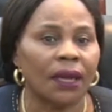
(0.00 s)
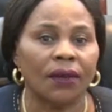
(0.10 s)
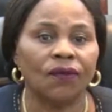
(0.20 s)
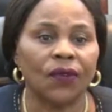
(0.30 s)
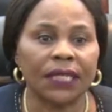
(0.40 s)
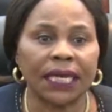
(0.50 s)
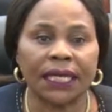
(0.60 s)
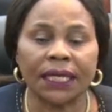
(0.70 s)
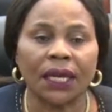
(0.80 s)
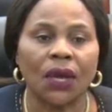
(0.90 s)

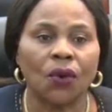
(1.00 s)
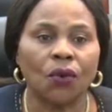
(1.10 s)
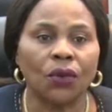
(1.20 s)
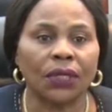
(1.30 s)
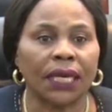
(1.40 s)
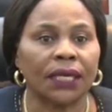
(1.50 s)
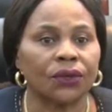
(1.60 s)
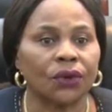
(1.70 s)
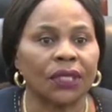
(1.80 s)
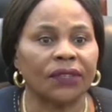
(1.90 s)
Fisheries, Water and
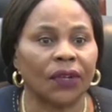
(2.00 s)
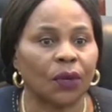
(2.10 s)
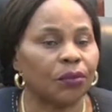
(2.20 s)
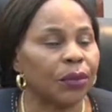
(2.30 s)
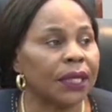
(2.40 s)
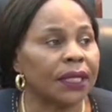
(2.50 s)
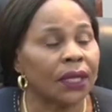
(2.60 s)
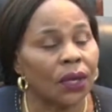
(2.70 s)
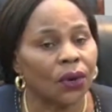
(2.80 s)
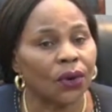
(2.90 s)
Rural Development,
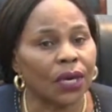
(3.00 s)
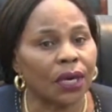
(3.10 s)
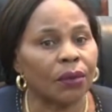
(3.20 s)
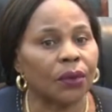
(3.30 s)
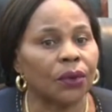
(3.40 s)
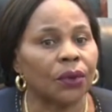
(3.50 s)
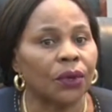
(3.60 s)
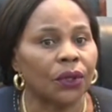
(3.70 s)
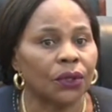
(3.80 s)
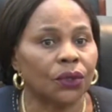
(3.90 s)
Honorable
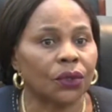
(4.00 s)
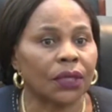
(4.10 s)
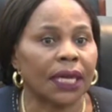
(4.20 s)
Dr.